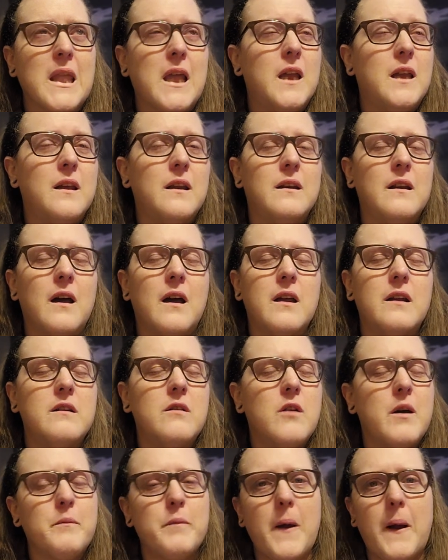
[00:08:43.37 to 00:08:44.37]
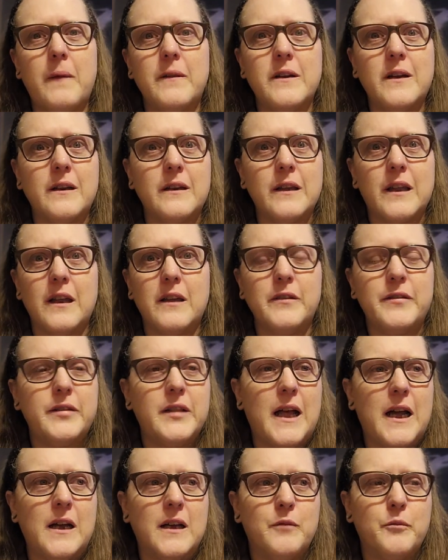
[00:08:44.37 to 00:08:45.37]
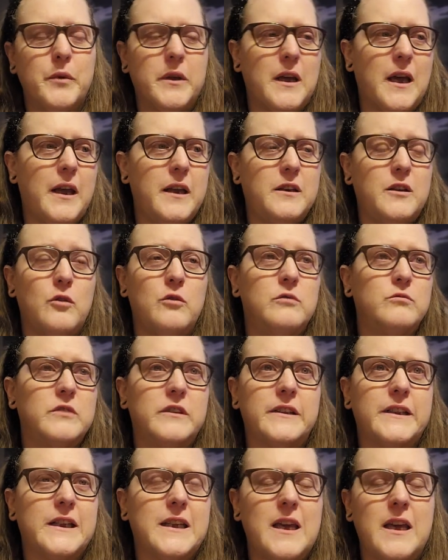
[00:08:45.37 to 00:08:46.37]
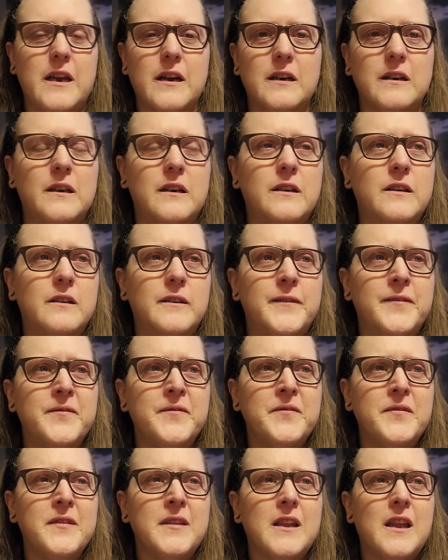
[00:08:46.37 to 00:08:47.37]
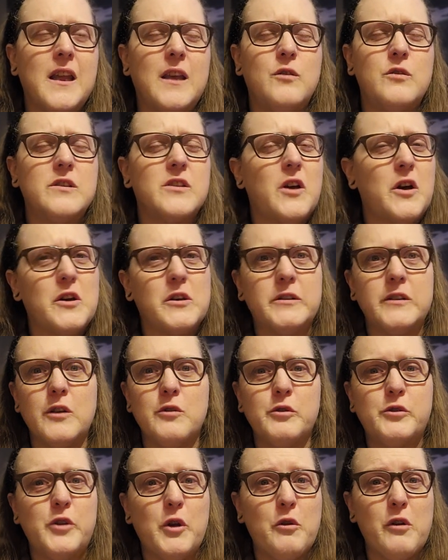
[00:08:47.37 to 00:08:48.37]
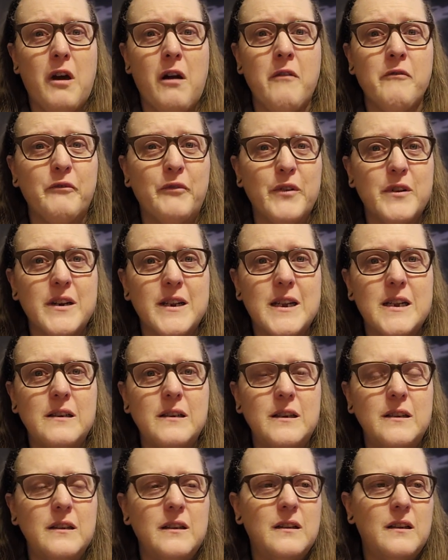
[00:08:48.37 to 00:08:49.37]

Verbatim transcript: And I know I'm probably going to get flack, but I don't really care. It was also so comforting